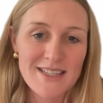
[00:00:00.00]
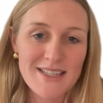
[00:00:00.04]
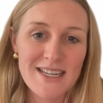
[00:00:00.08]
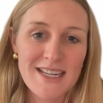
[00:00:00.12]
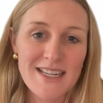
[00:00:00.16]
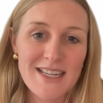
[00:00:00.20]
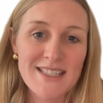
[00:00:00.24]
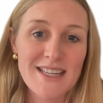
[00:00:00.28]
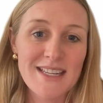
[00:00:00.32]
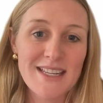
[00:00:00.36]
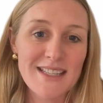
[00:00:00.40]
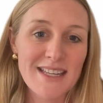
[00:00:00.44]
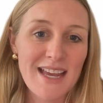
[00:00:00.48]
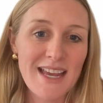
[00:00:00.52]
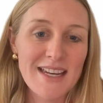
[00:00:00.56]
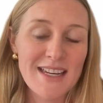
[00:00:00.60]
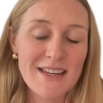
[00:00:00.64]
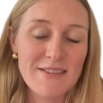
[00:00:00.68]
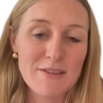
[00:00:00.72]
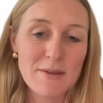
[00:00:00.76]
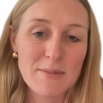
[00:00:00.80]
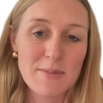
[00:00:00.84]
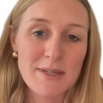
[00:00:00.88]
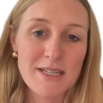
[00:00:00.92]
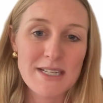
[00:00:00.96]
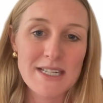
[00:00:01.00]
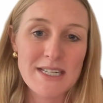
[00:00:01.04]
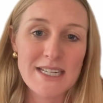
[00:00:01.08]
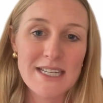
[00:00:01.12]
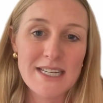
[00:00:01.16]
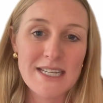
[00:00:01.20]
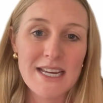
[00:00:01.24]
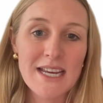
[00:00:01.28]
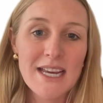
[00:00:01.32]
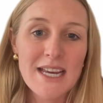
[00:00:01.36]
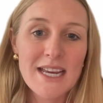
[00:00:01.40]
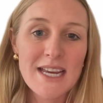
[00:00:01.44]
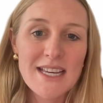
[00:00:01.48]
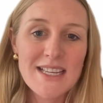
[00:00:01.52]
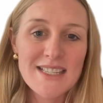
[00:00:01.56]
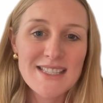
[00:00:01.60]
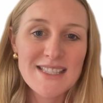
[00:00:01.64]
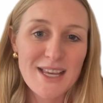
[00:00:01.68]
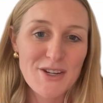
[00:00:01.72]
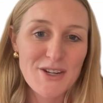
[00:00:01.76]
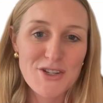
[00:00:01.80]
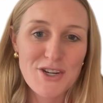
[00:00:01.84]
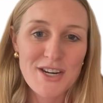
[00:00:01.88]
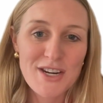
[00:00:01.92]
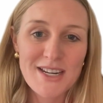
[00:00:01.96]
tickets at the end of the PD
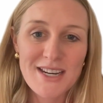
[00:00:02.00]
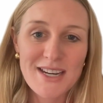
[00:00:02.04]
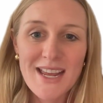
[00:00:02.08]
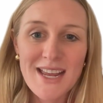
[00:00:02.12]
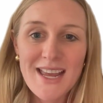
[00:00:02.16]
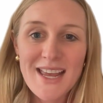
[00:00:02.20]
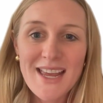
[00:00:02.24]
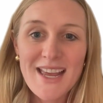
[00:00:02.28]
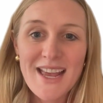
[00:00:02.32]
session.